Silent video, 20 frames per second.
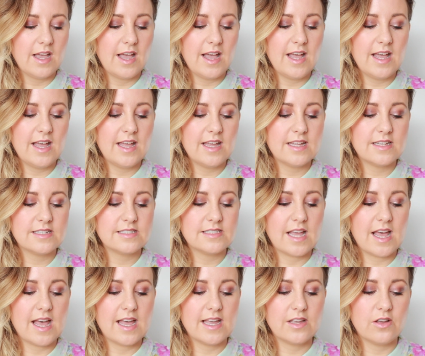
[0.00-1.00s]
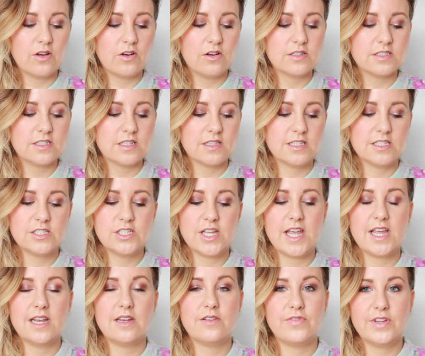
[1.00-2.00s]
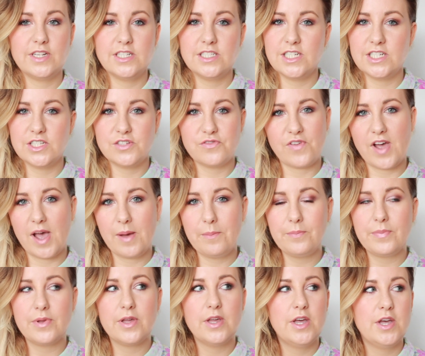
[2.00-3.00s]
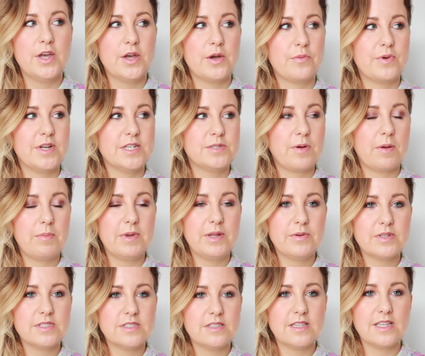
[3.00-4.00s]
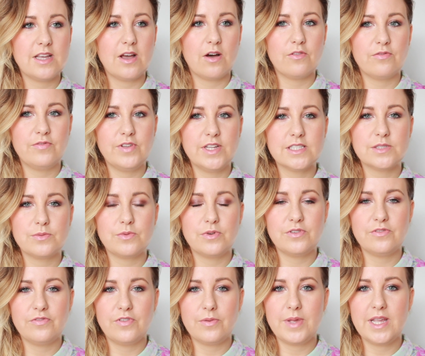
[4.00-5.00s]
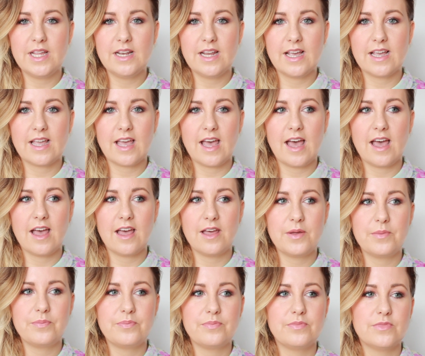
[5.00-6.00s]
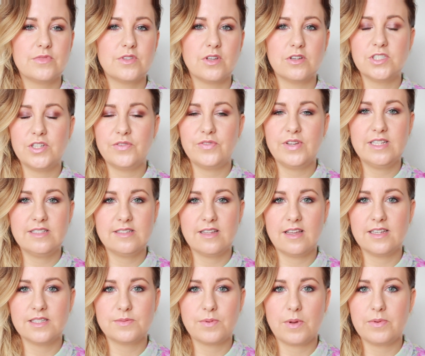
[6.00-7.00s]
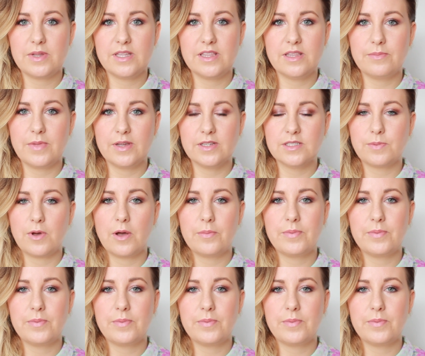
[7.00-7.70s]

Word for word: And I got the shade Vintage Vamp, which probably wasn't the obvious one for me. Like um, Dolce Vita is probably the most